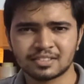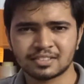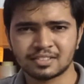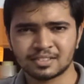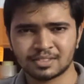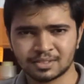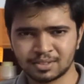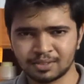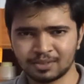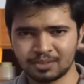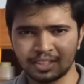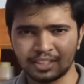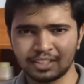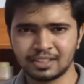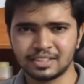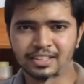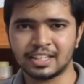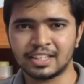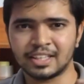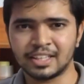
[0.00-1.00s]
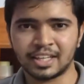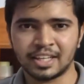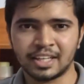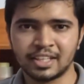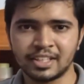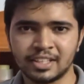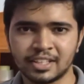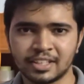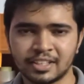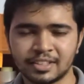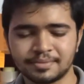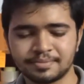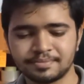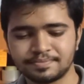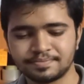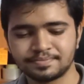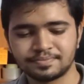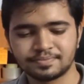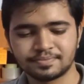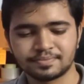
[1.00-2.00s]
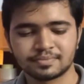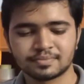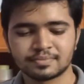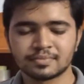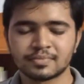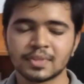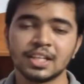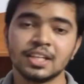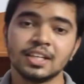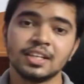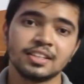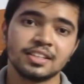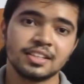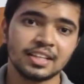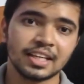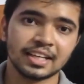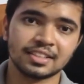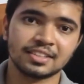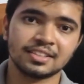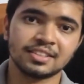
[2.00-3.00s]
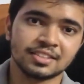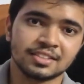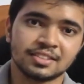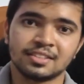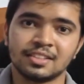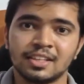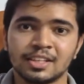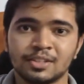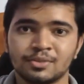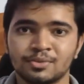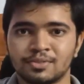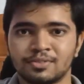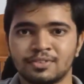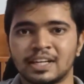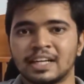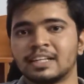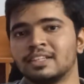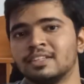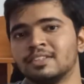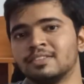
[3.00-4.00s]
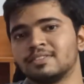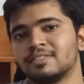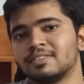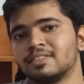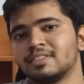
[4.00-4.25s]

You get the idea. The next is liquefactive.